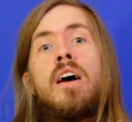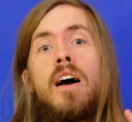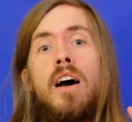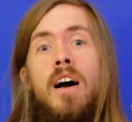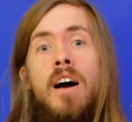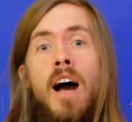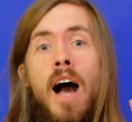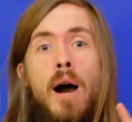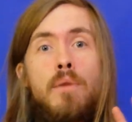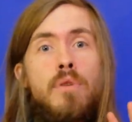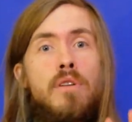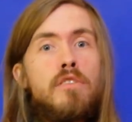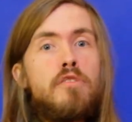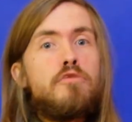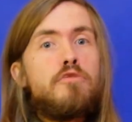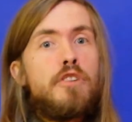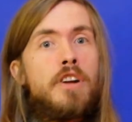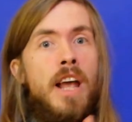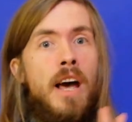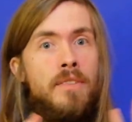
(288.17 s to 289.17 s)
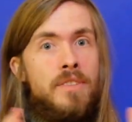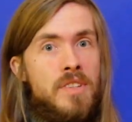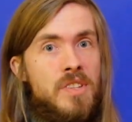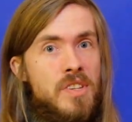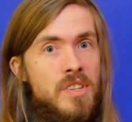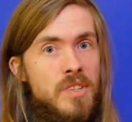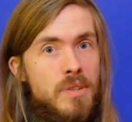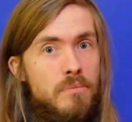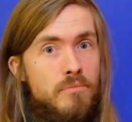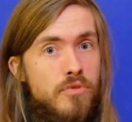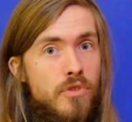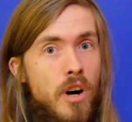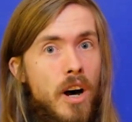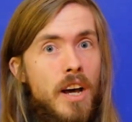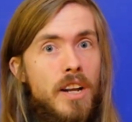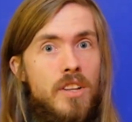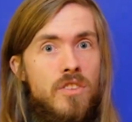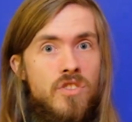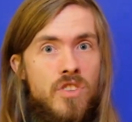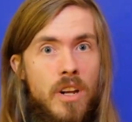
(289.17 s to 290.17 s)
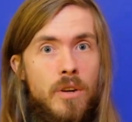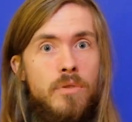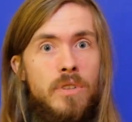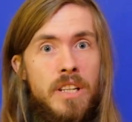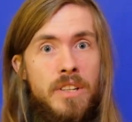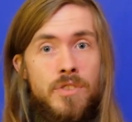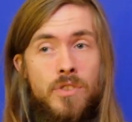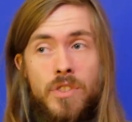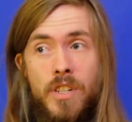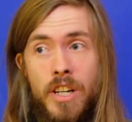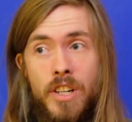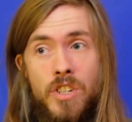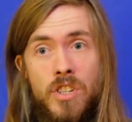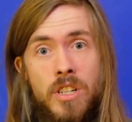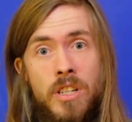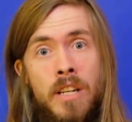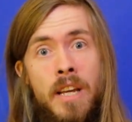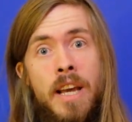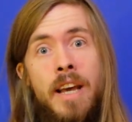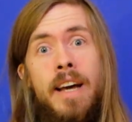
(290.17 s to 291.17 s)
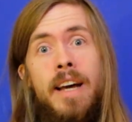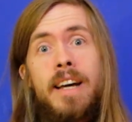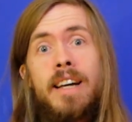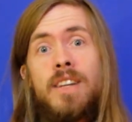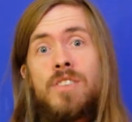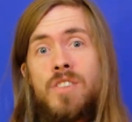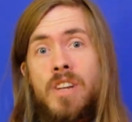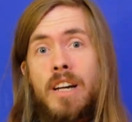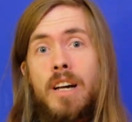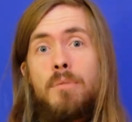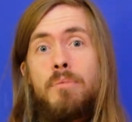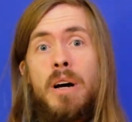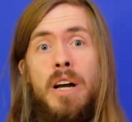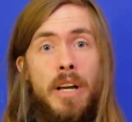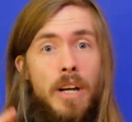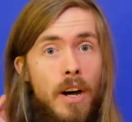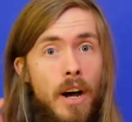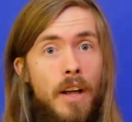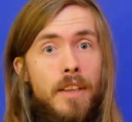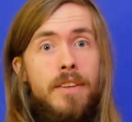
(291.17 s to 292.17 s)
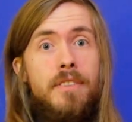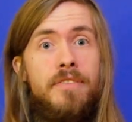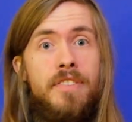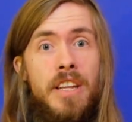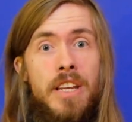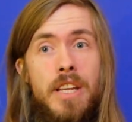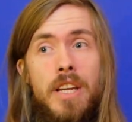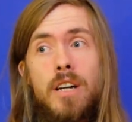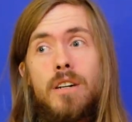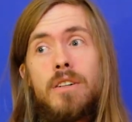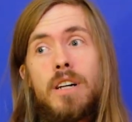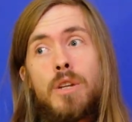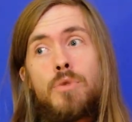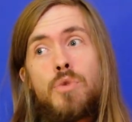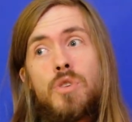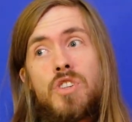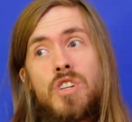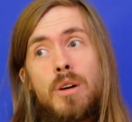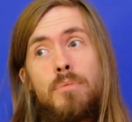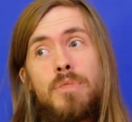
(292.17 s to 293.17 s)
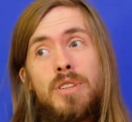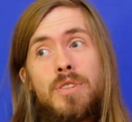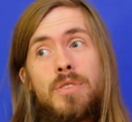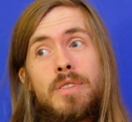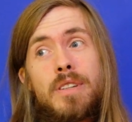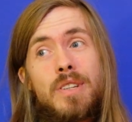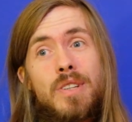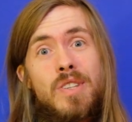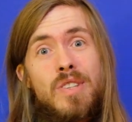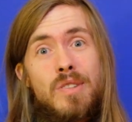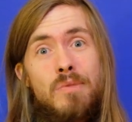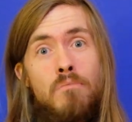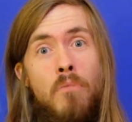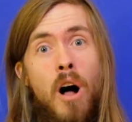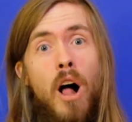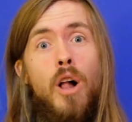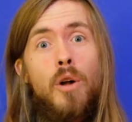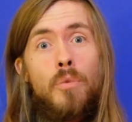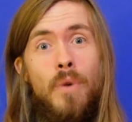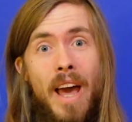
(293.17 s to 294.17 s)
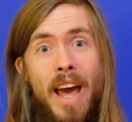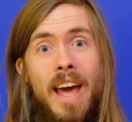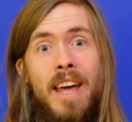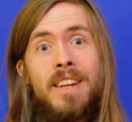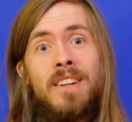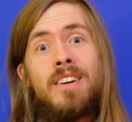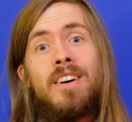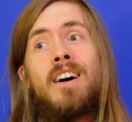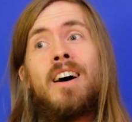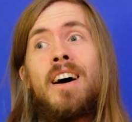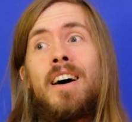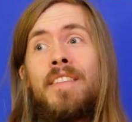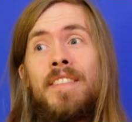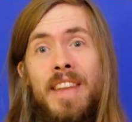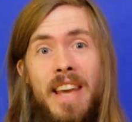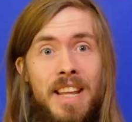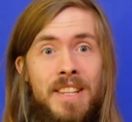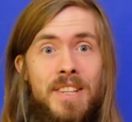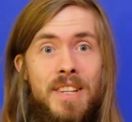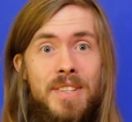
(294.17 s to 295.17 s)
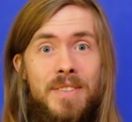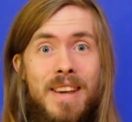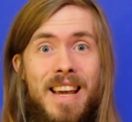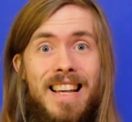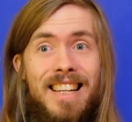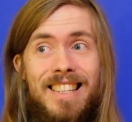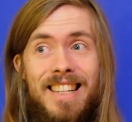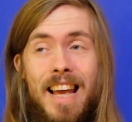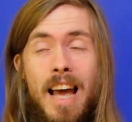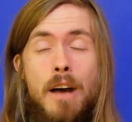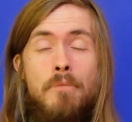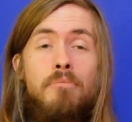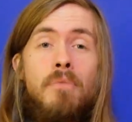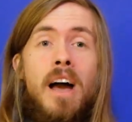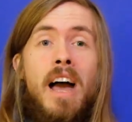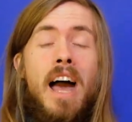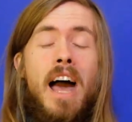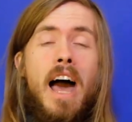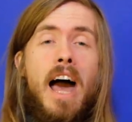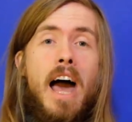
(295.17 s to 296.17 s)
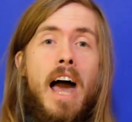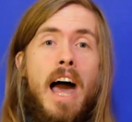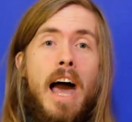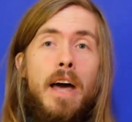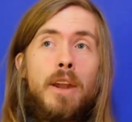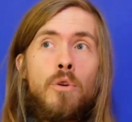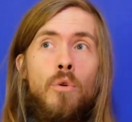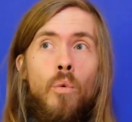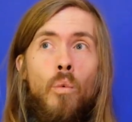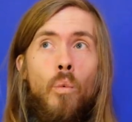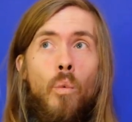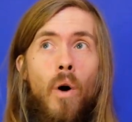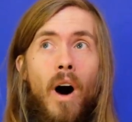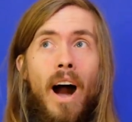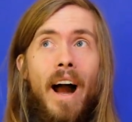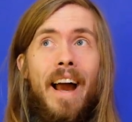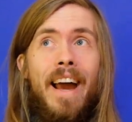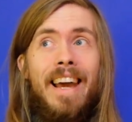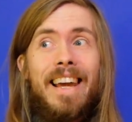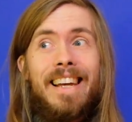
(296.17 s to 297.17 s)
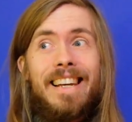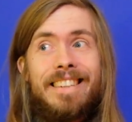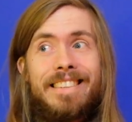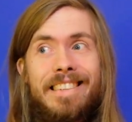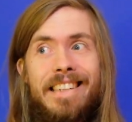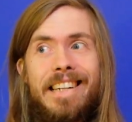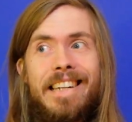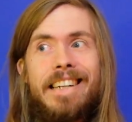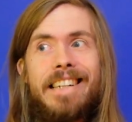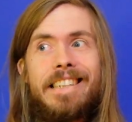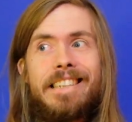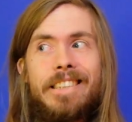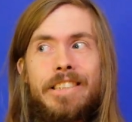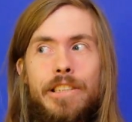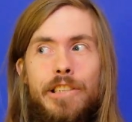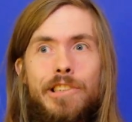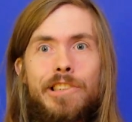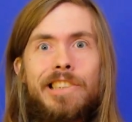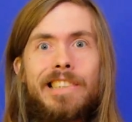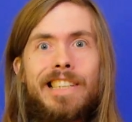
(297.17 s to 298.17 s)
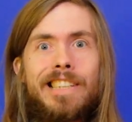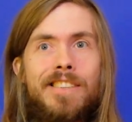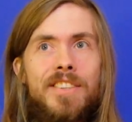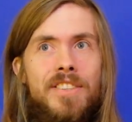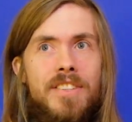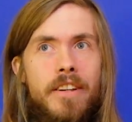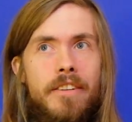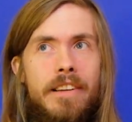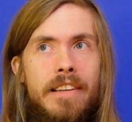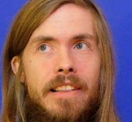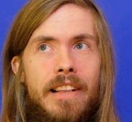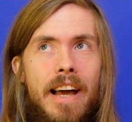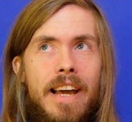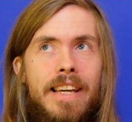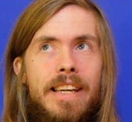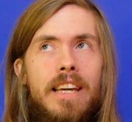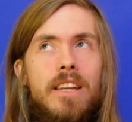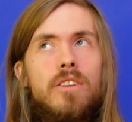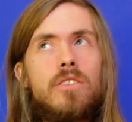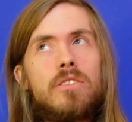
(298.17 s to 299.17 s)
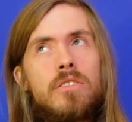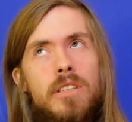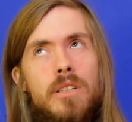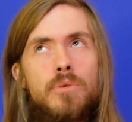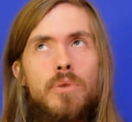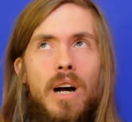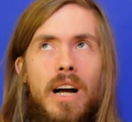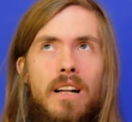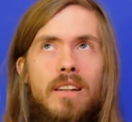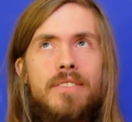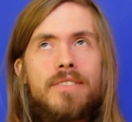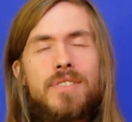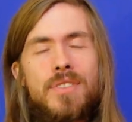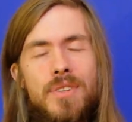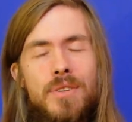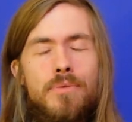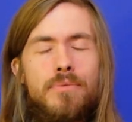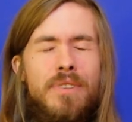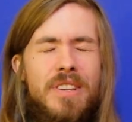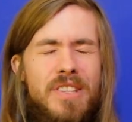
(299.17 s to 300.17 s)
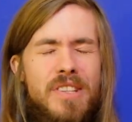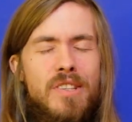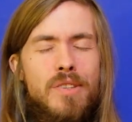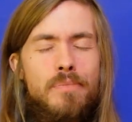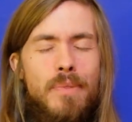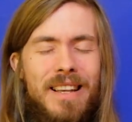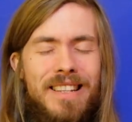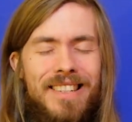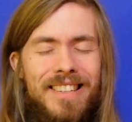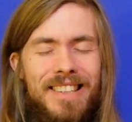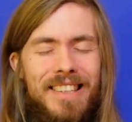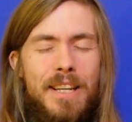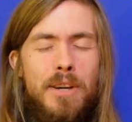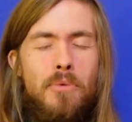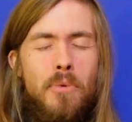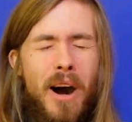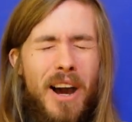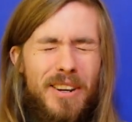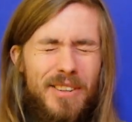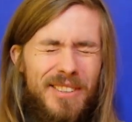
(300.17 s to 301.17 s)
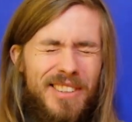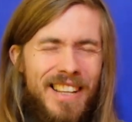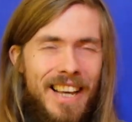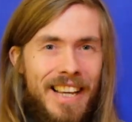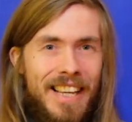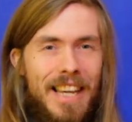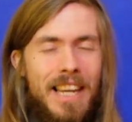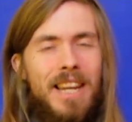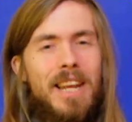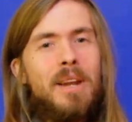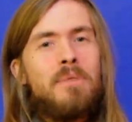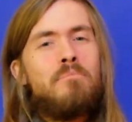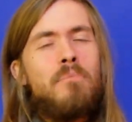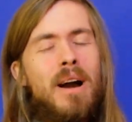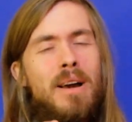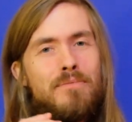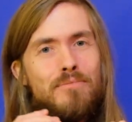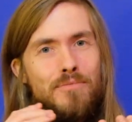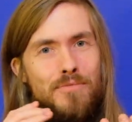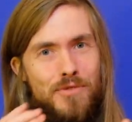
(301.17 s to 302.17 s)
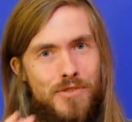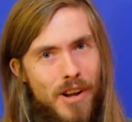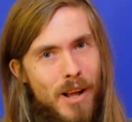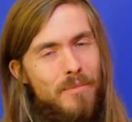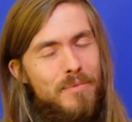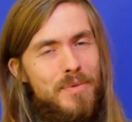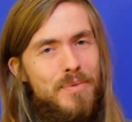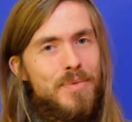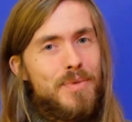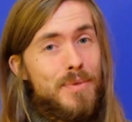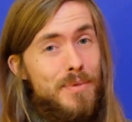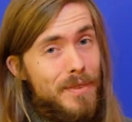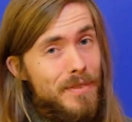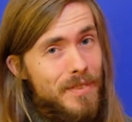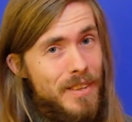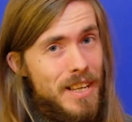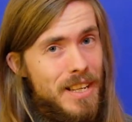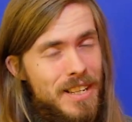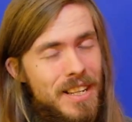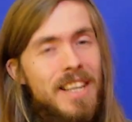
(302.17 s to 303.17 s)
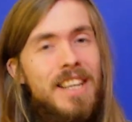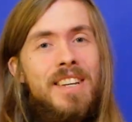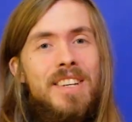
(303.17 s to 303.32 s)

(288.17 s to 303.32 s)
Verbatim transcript: Uh, however, for now, this is a broad general introduction. Uh, check out my other video in which I'll be doing a small rant on the NT2 exam and why I don't necessarily like it, or well, two reasons basically why I don't like it and my problems with it.